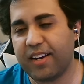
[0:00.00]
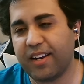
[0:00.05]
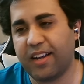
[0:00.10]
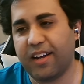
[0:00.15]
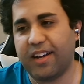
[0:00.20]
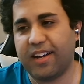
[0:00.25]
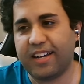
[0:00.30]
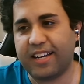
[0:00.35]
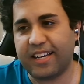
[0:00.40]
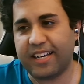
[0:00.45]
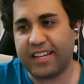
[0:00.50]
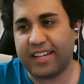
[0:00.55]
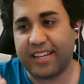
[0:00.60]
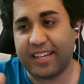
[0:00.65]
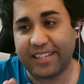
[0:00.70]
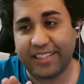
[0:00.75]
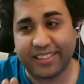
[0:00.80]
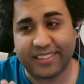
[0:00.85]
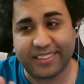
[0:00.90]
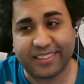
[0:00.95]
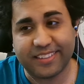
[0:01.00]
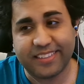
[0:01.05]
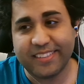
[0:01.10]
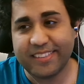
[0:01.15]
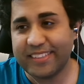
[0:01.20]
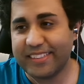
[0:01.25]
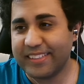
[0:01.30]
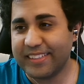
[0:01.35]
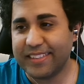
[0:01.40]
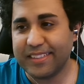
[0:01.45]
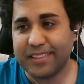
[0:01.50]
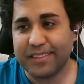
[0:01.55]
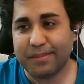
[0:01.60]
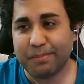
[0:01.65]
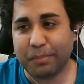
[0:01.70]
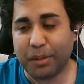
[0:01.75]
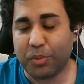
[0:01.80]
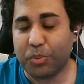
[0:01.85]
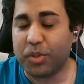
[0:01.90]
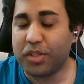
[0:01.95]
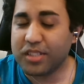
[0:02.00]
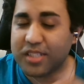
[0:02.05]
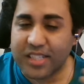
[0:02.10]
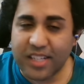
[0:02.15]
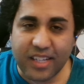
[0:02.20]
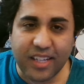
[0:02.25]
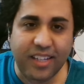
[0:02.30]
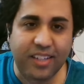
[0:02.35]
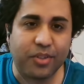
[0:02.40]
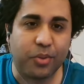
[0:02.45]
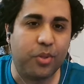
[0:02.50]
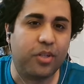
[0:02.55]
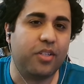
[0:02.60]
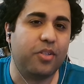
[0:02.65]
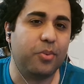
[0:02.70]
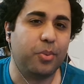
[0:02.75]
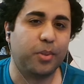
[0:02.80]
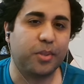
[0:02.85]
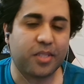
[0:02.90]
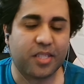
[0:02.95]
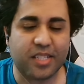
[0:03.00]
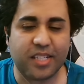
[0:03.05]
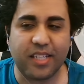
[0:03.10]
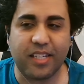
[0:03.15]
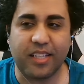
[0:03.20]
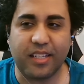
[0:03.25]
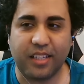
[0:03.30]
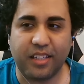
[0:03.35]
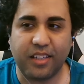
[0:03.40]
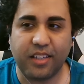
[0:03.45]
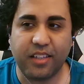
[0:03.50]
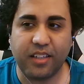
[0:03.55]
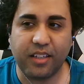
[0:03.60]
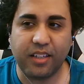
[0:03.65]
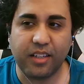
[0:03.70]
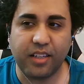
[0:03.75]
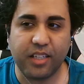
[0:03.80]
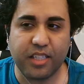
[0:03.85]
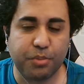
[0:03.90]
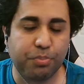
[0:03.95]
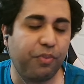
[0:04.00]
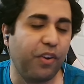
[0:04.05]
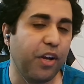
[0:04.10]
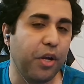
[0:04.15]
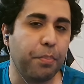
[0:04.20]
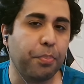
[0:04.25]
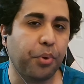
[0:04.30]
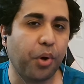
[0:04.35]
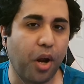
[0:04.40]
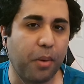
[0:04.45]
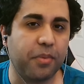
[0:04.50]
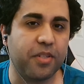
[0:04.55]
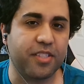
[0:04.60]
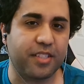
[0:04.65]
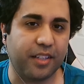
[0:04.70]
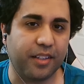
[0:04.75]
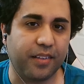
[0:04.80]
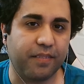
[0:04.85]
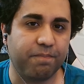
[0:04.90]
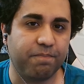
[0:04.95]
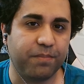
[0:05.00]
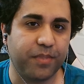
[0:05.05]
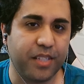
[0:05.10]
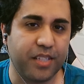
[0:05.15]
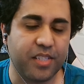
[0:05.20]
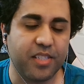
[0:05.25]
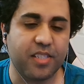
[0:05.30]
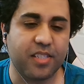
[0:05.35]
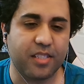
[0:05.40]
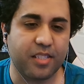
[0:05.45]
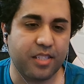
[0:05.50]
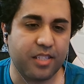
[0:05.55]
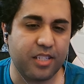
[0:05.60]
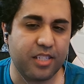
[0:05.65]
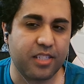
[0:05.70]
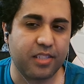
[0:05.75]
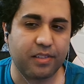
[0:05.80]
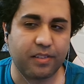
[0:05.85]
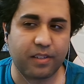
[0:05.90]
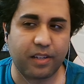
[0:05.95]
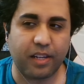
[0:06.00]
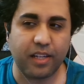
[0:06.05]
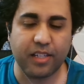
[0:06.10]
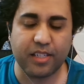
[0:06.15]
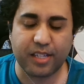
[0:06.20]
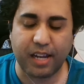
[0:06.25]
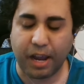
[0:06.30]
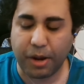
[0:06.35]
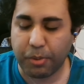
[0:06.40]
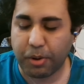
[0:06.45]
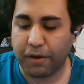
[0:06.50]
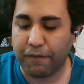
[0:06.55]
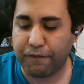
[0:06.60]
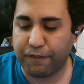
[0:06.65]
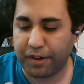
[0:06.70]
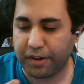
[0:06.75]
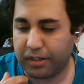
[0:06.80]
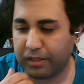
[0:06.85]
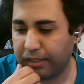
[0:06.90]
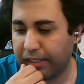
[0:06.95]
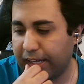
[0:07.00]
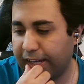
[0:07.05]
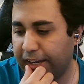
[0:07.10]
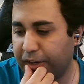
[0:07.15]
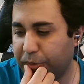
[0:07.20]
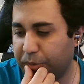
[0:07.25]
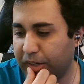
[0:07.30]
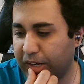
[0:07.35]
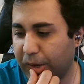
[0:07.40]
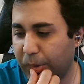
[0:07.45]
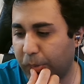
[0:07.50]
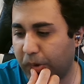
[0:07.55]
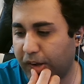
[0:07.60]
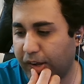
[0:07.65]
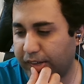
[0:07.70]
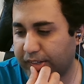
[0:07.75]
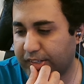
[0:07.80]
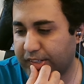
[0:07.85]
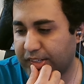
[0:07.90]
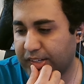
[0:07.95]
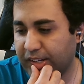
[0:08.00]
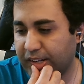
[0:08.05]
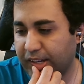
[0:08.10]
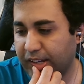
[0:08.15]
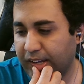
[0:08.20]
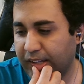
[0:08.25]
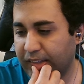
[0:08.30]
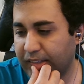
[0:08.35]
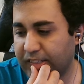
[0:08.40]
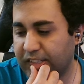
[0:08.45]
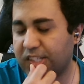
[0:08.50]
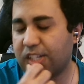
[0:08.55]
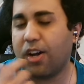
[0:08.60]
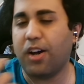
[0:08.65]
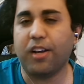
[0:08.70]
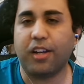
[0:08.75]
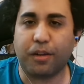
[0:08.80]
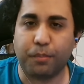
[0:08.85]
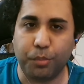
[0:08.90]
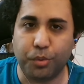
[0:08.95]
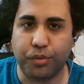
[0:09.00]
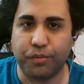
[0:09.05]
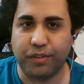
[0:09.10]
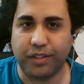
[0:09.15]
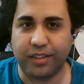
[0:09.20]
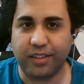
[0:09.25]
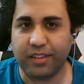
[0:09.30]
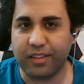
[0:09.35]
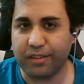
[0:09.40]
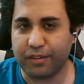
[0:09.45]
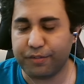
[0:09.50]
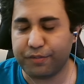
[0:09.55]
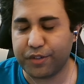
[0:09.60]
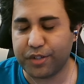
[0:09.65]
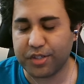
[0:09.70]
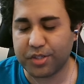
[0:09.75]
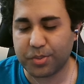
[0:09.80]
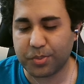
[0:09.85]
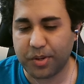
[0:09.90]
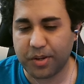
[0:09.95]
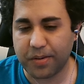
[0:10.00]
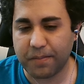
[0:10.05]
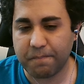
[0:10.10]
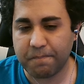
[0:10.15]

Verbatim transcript: Uh, but we'll see. We'll, we'll see. It, it's very promising. This this is how I felt like when I watched the Sonic movie, the first one.